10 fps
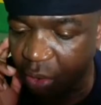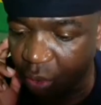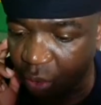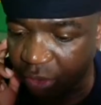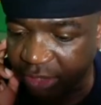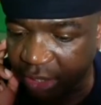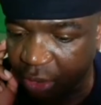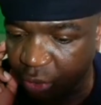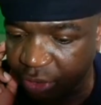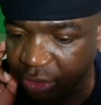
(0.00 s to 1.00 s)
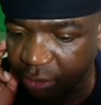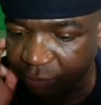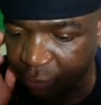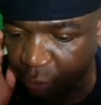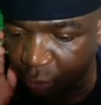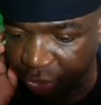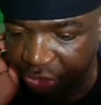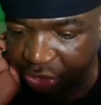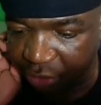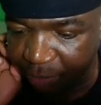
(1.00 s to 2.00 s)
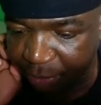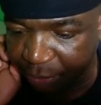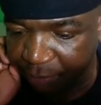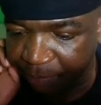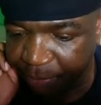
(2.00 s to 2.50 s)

alter clauses of the original bill